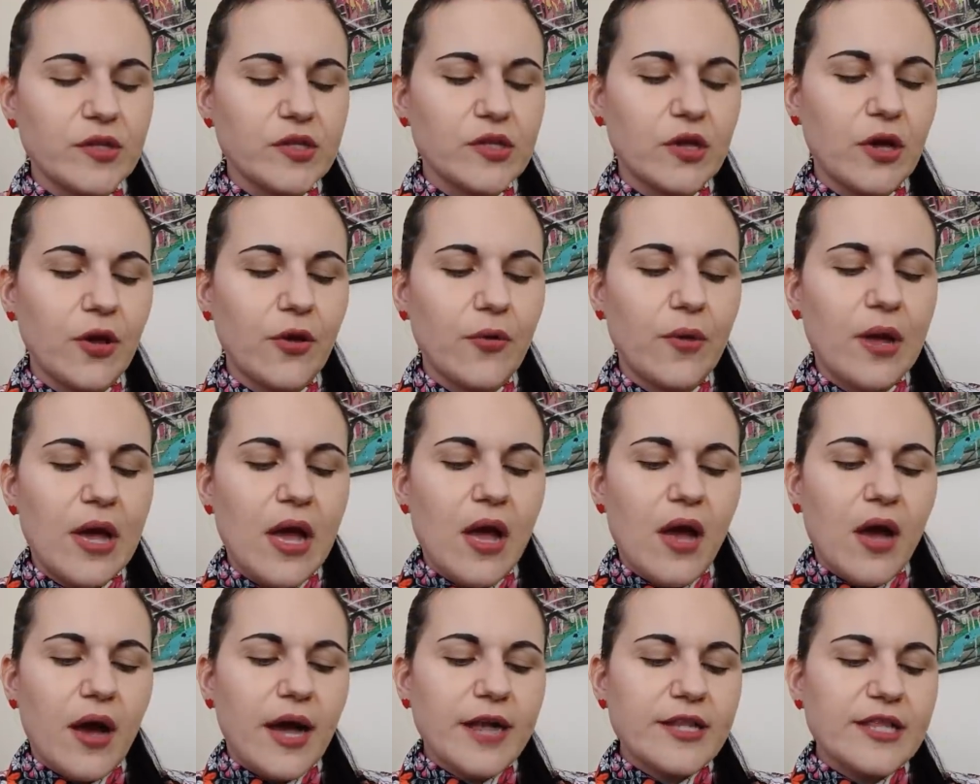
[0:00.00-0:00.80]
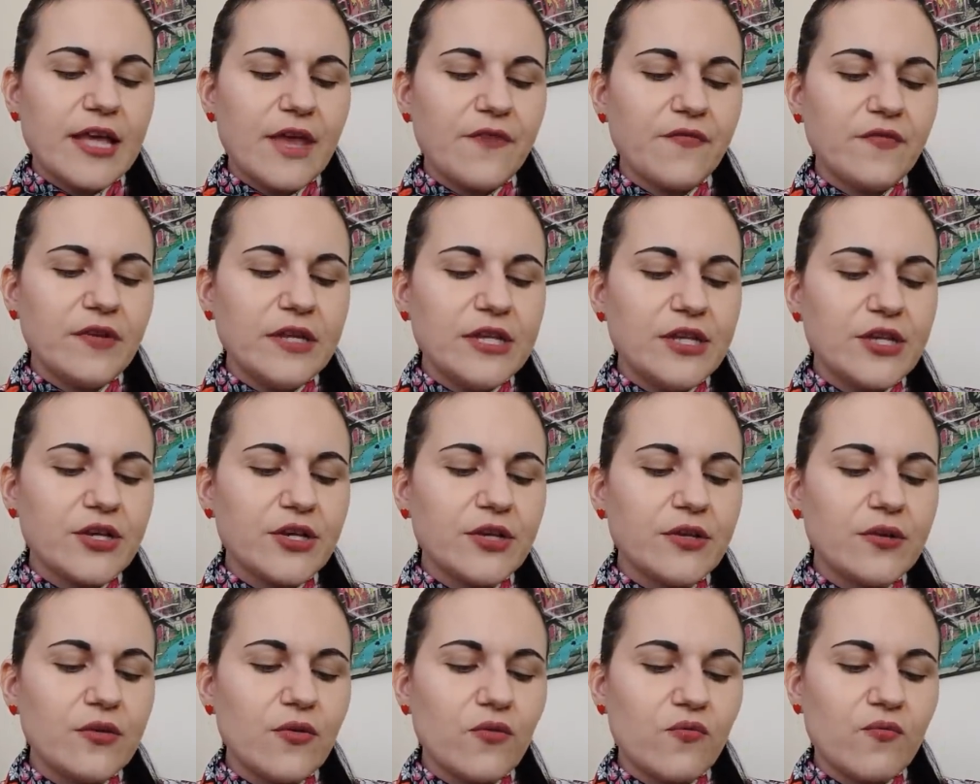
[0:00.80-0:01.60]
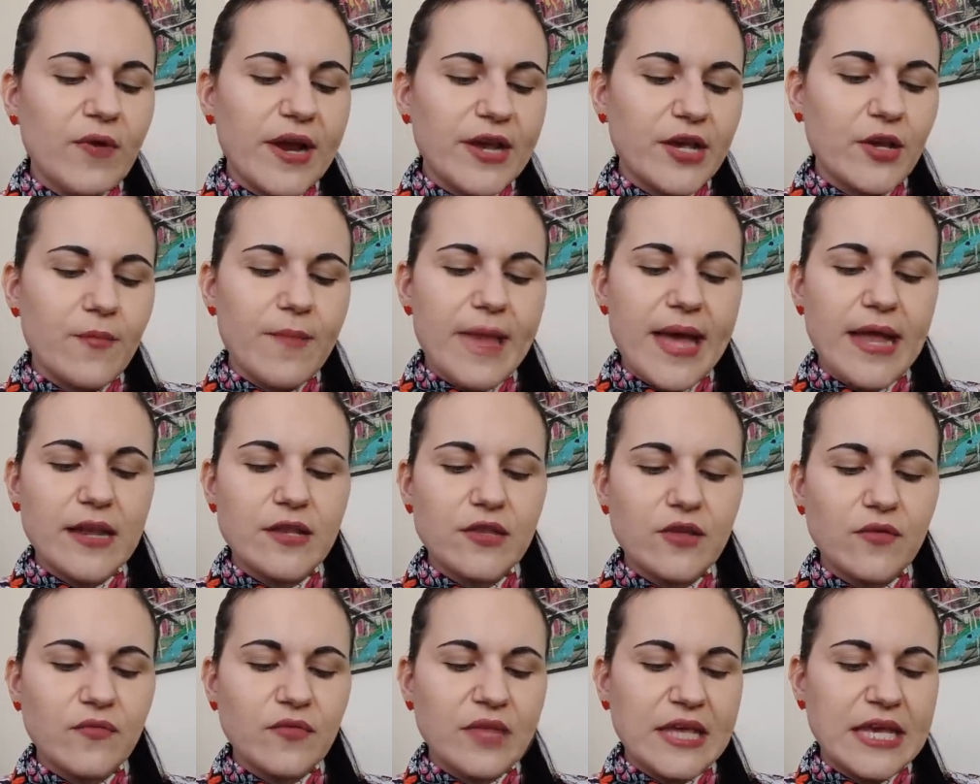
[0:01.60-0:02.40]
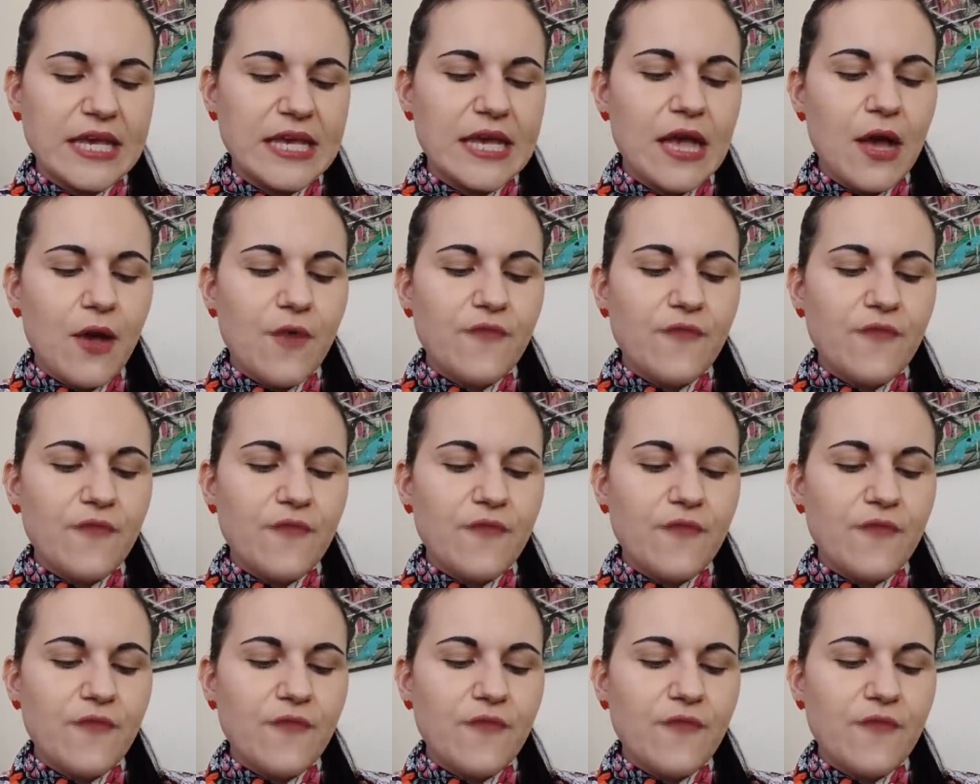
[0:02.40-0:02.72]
So I definitely can recommend the